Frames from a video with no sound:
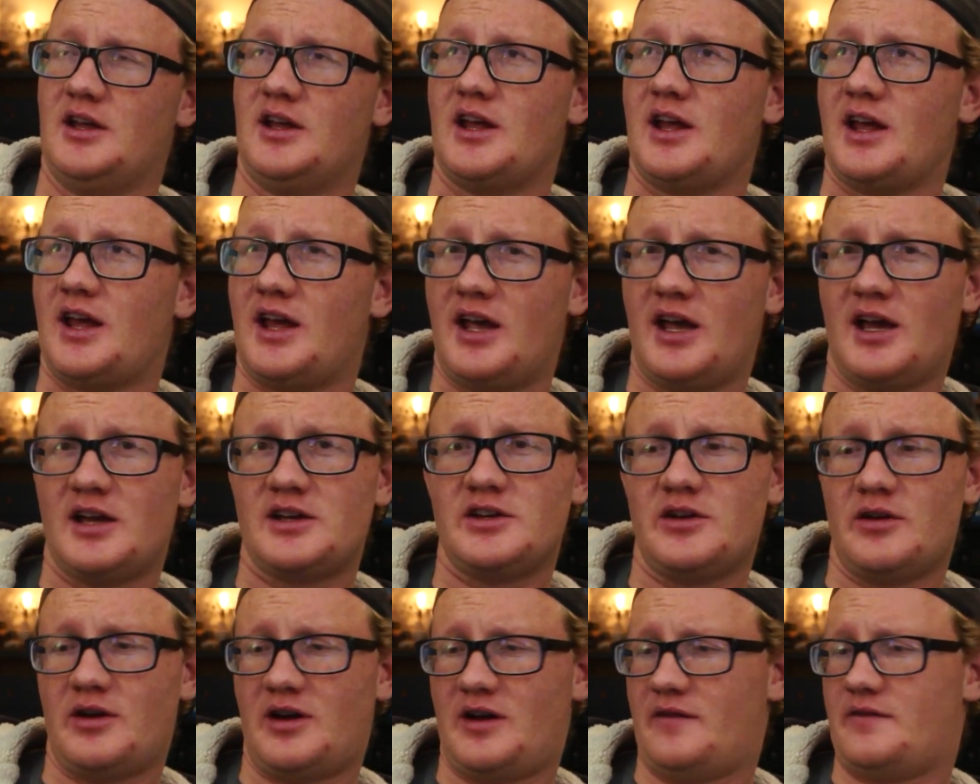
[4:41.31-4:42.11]
And
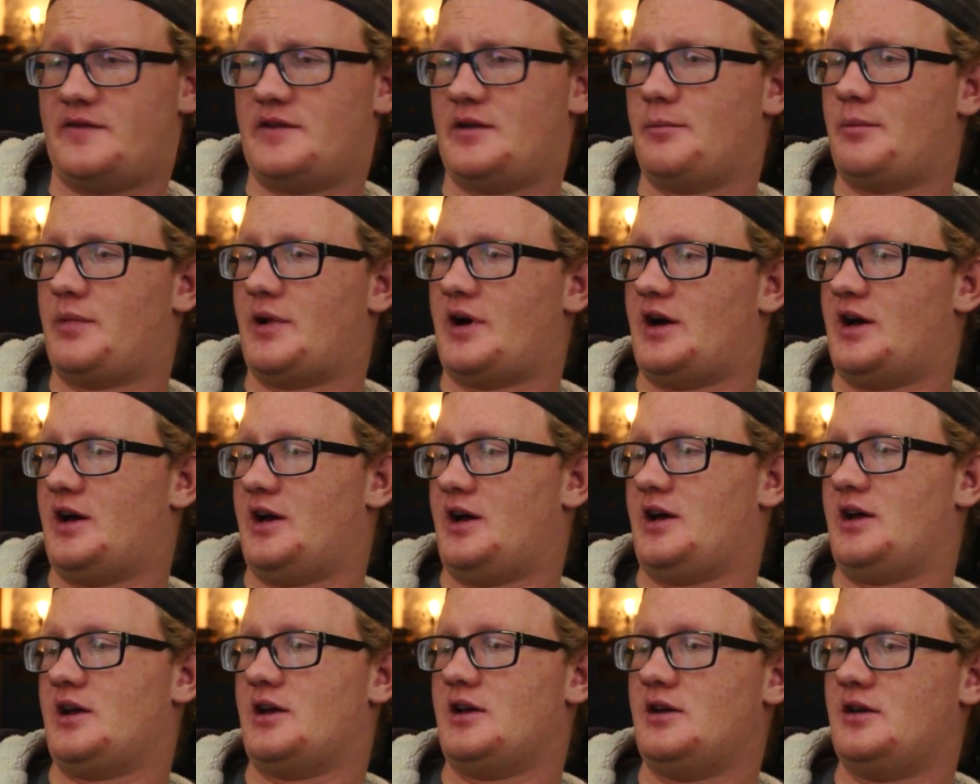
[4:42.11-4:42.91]
you have to
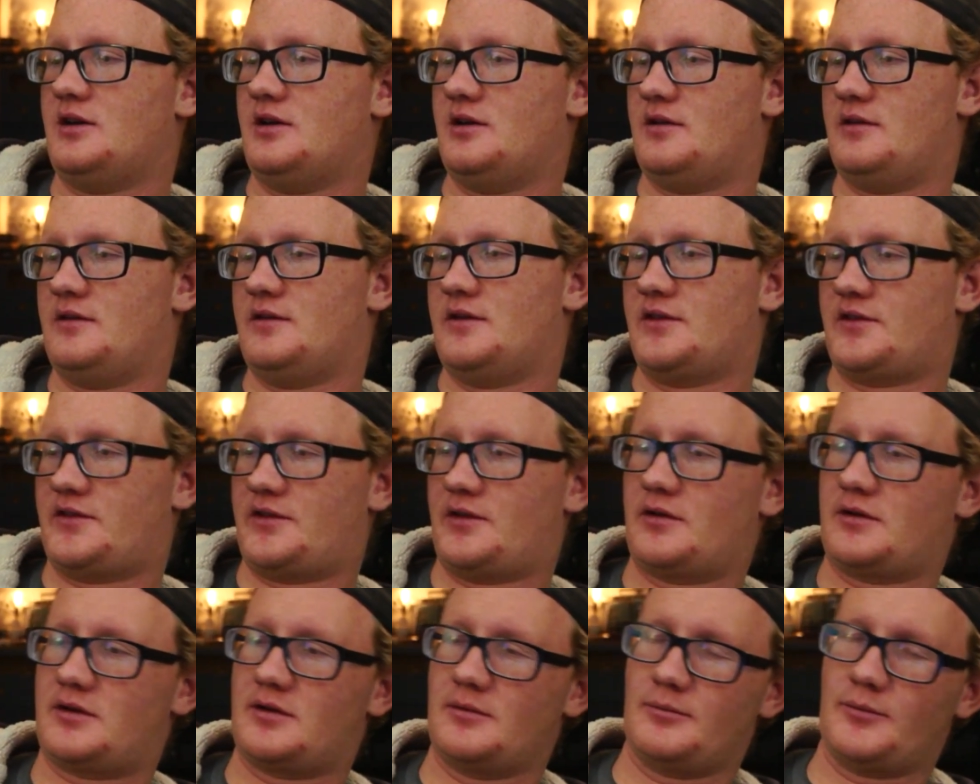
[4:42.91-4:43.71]
buy the
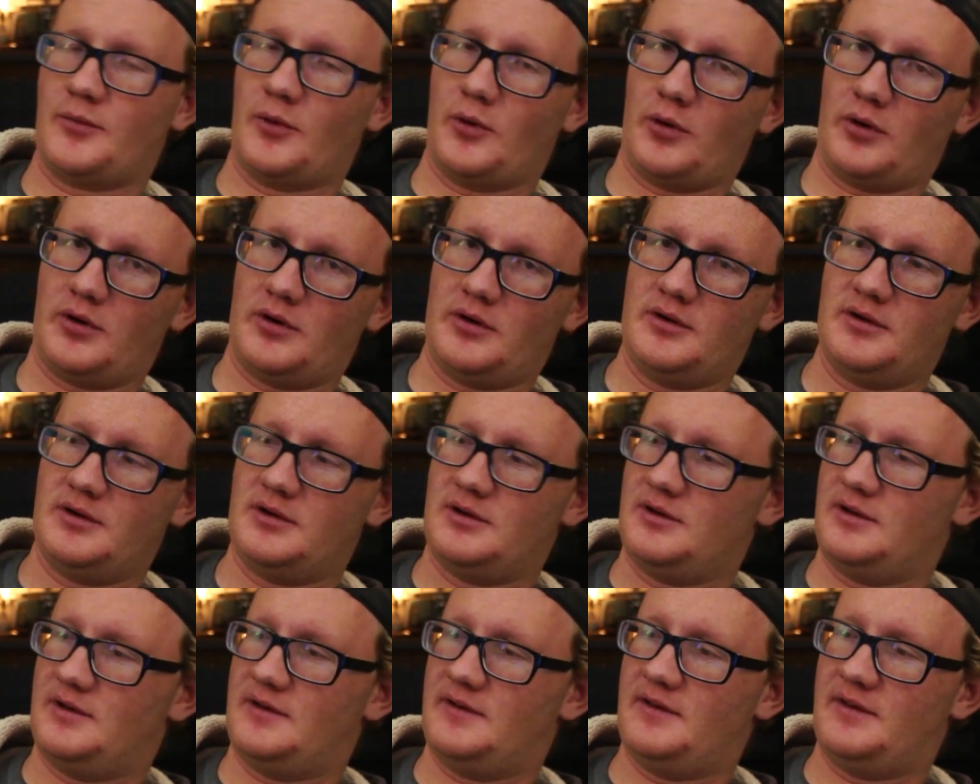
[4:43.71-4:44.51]
circuit board
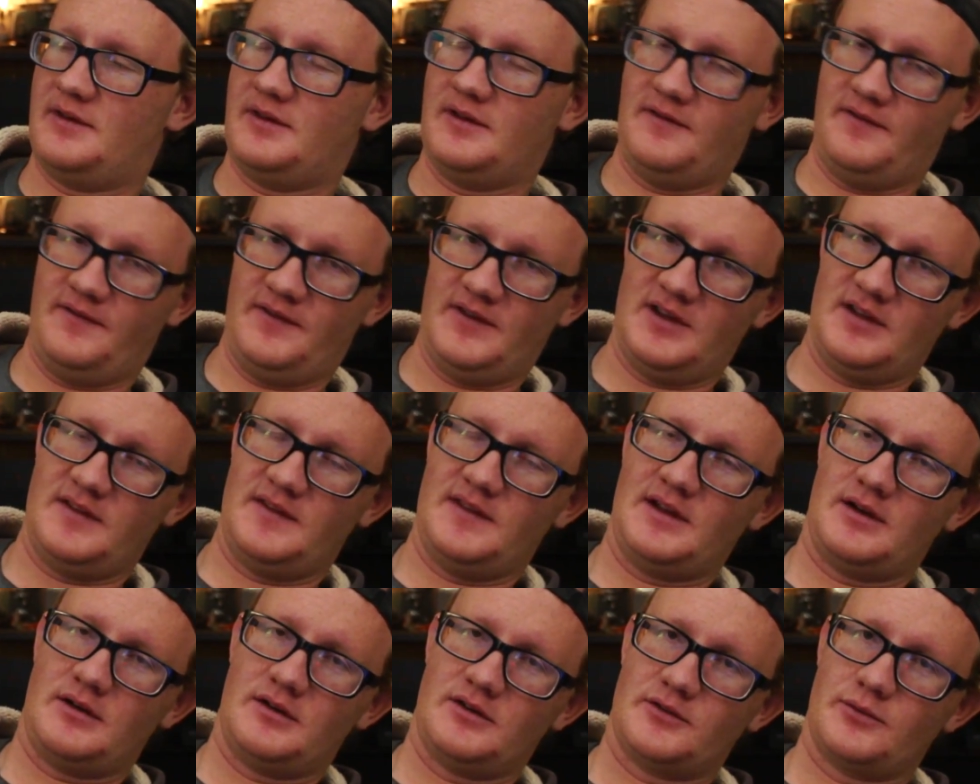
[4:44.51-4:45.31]
to fit in
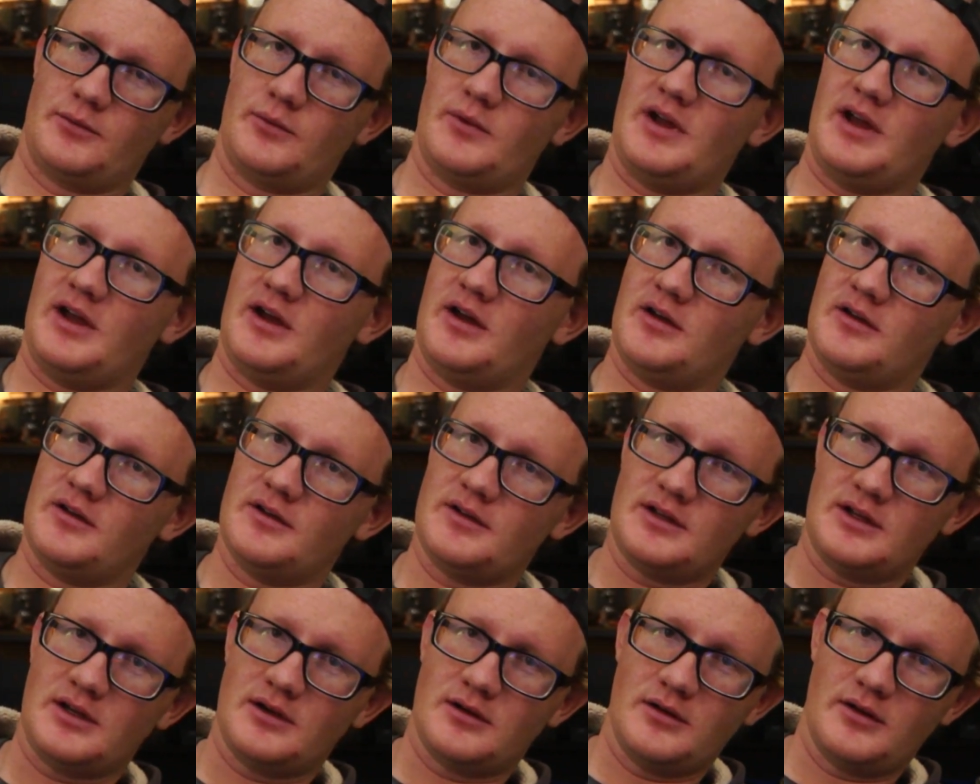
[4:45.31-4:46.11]
there as well.
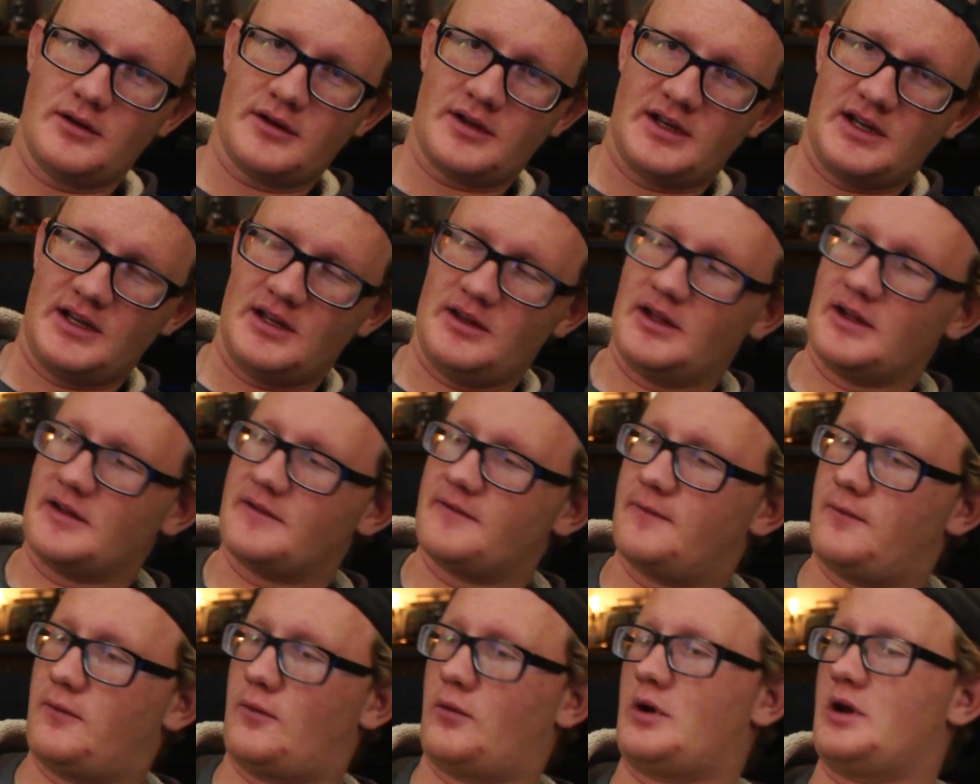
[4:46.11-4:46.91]
You're looking at like
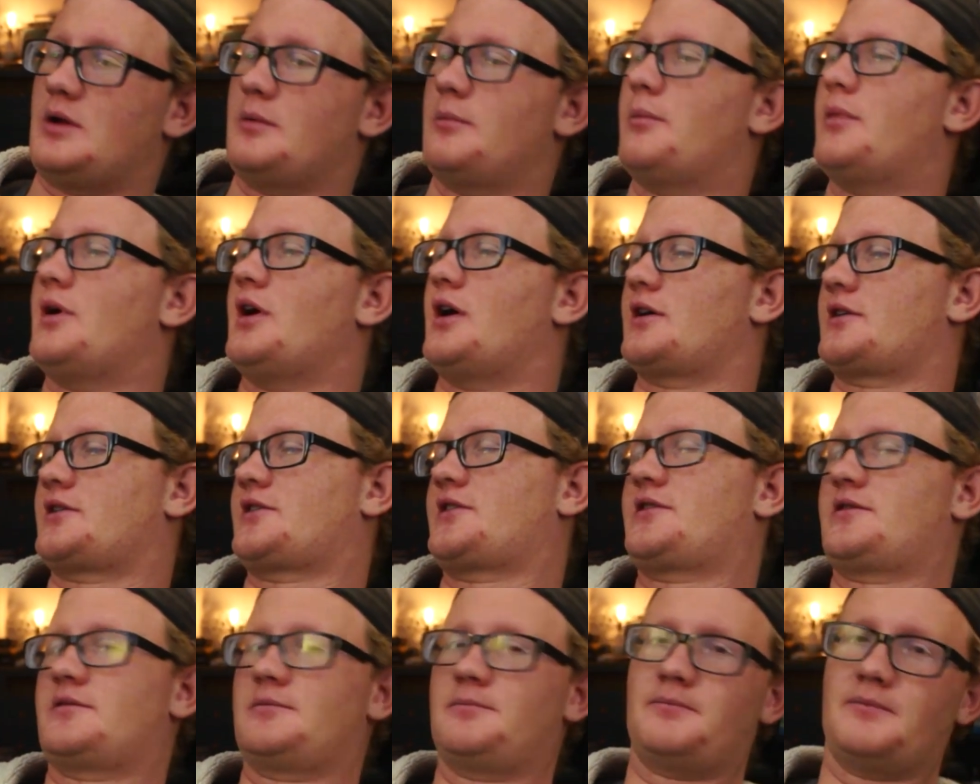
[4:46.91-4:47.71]
40
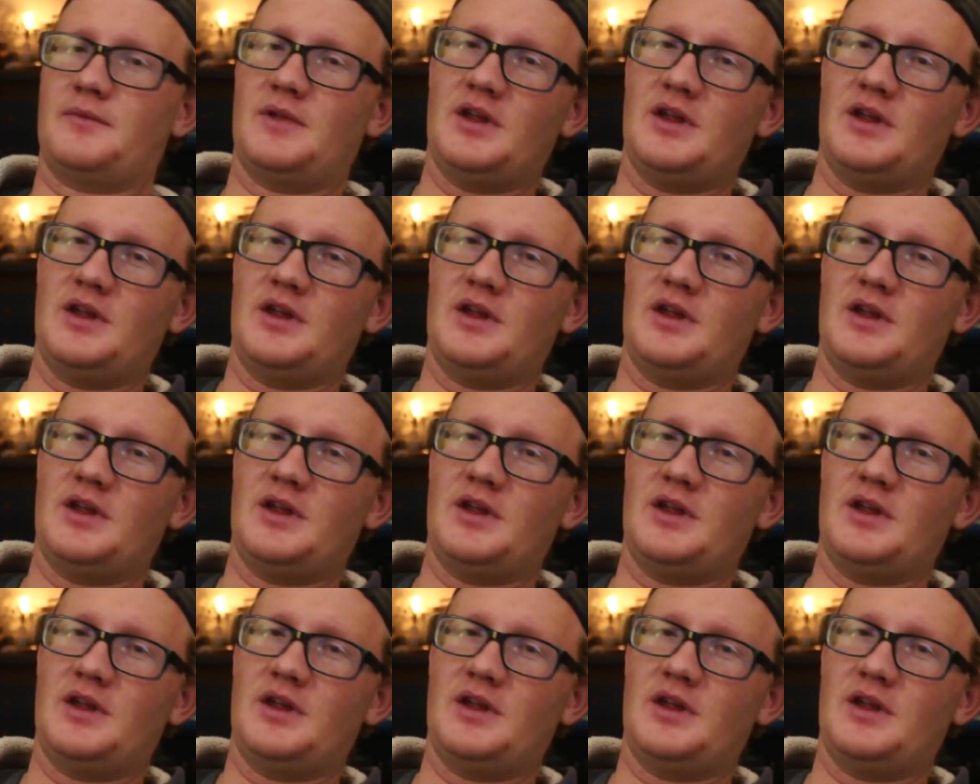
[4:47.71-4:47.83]
bucks.